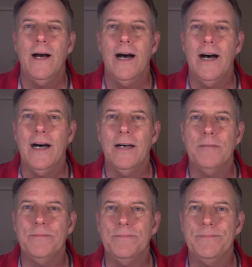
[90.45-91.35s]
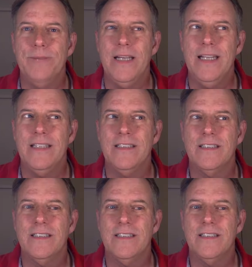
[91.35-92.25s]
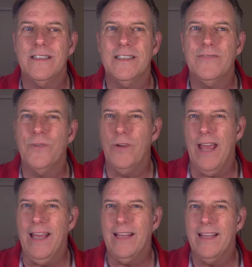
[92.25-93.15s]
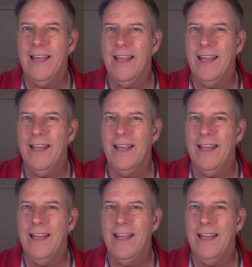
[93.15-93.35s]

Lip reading: but it's fruitcake.